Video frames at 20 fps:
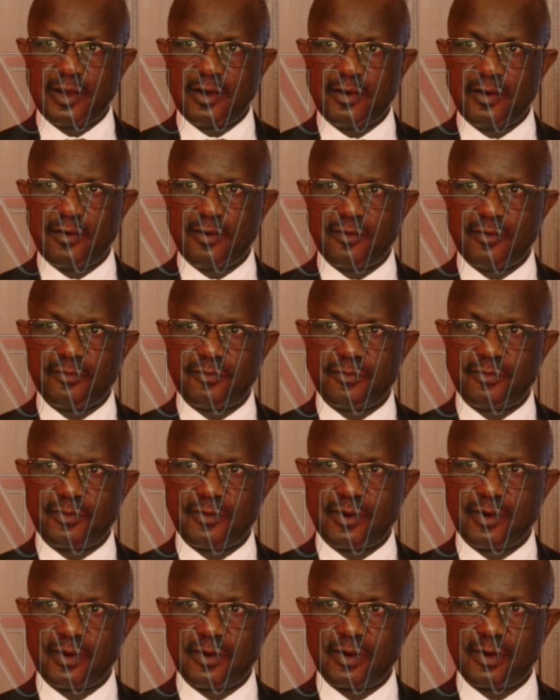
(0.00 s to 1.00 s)
of
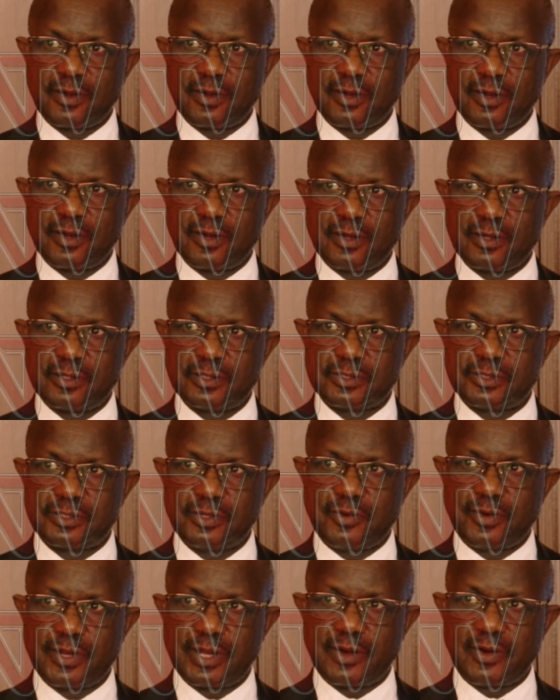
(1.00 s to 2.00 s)
uh,
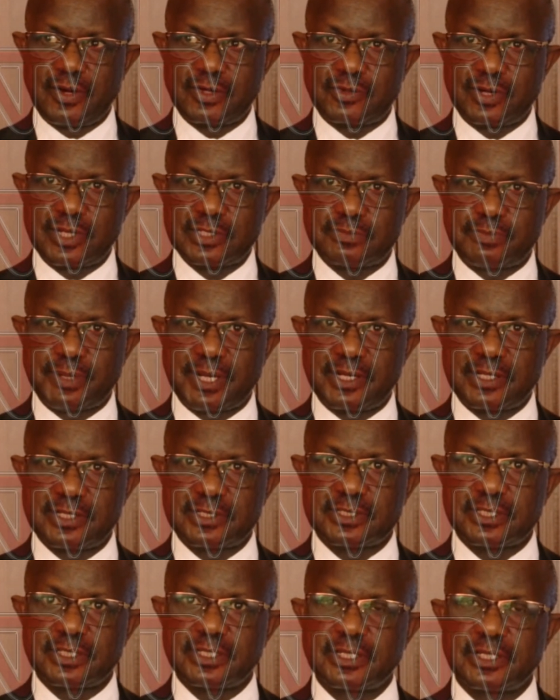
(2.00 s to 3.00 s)
showing our transparency.